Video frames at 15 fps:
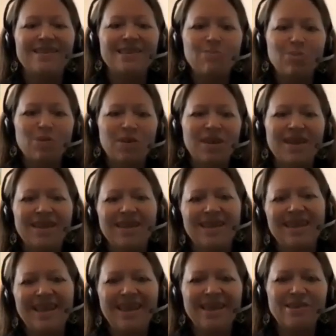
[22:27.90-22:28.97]
deeper
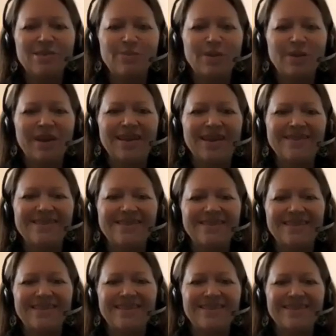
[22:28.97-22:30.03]
healing
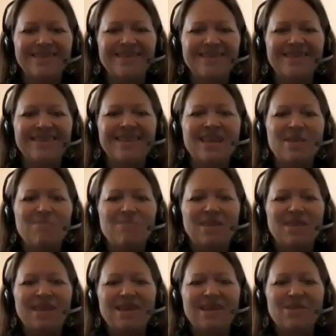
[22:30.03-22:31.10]
experiences and,
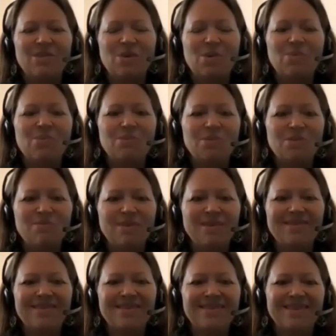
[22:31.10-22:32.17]
you know, go through the
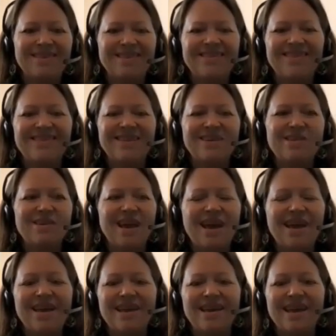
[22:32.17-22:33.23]
mystical. So
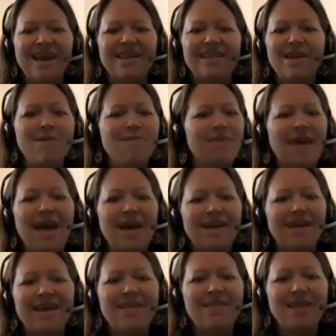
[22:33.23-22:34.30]
I love
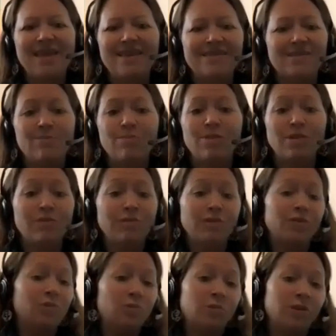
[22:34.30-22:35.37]
that. I think it's a
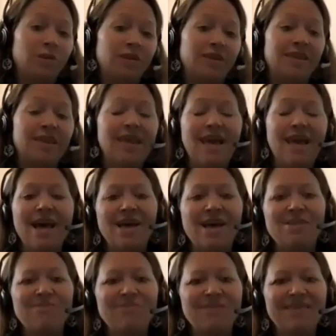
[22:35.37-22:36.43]
beautiful tool
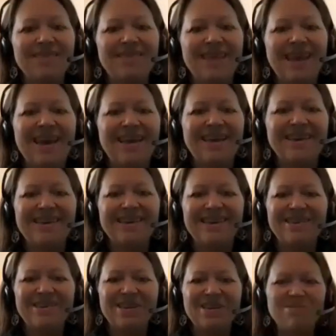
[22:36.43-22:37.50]
that, you
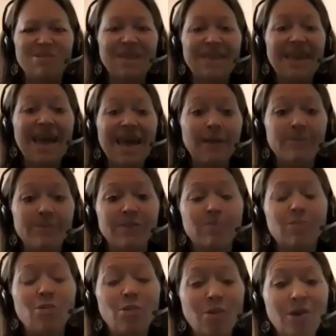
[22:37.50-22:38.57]
know, can really help
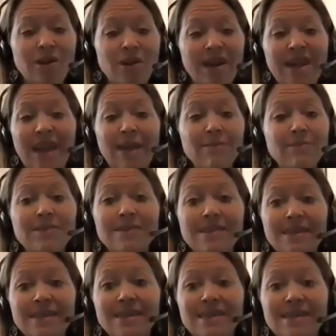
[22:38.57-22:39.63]
support. And I've
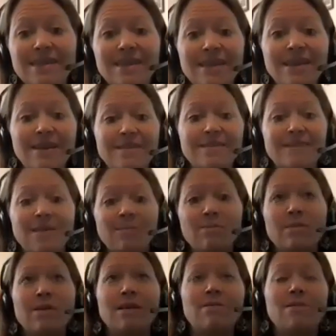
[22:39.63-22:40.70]
seen
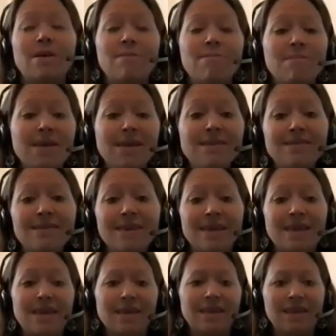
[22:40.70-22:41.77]
some
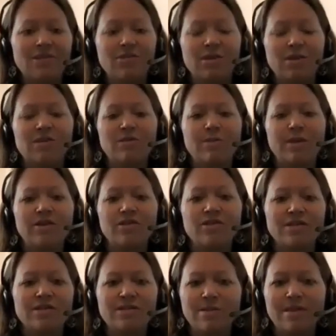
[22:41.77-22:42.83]
amazing healing
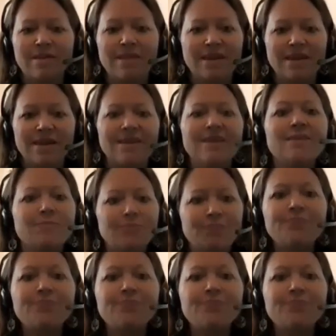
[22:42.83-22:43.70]
transformations with it.